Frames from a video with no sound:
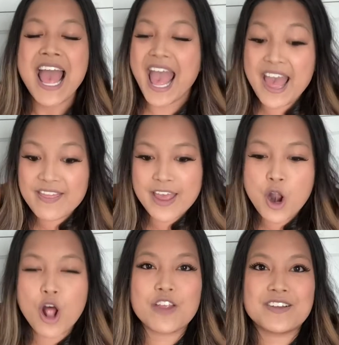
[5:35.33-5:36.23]
And then
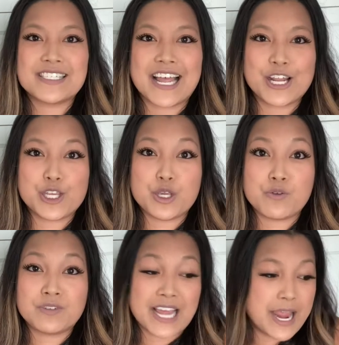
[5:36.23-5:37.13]
all of a sudden
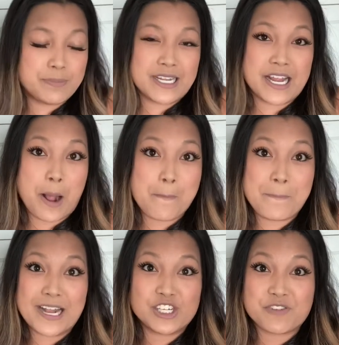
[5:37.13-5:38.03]
you've typed in a
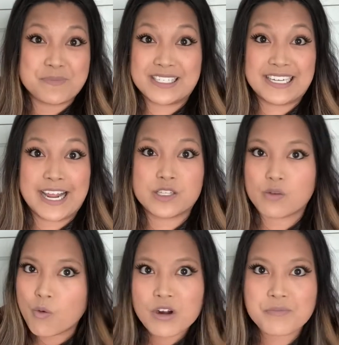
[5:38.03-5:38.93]
bunch of mistakes
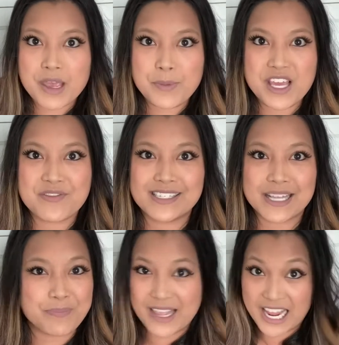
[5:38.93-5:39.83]
or maybe even
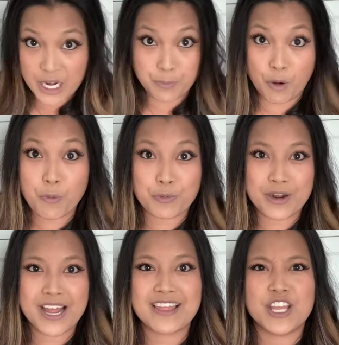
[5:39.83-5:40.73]
something
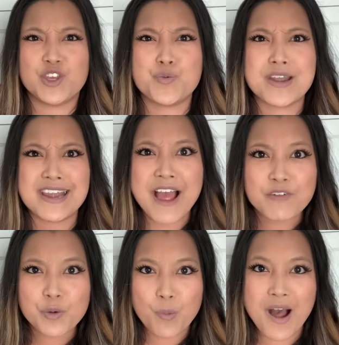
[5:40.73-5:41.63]
inappropriate that you would never
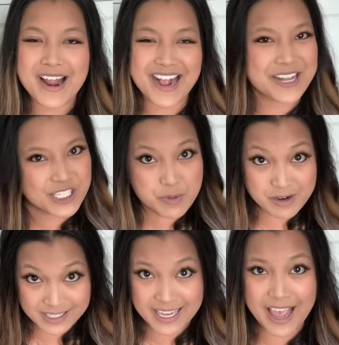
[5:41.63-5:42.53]
want a customer
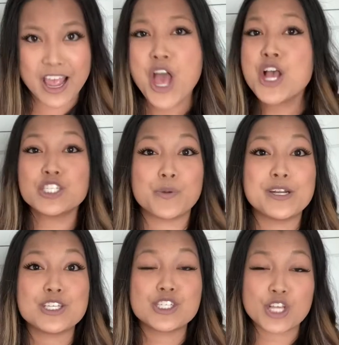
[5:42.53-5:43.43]
seeing. So it
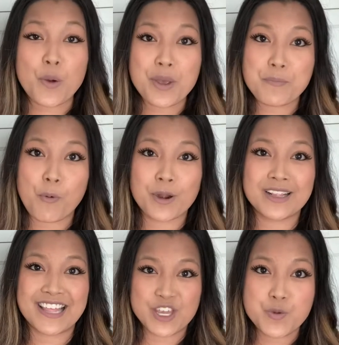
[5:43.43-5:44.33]
is so important
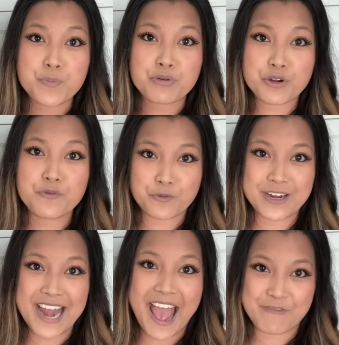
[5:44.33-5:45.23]
that you
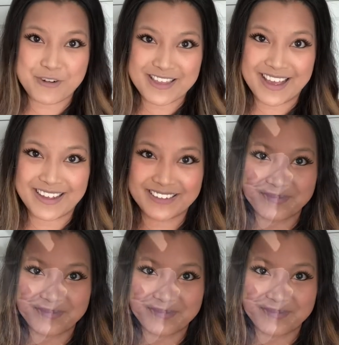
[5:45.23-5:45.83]
proofread everything.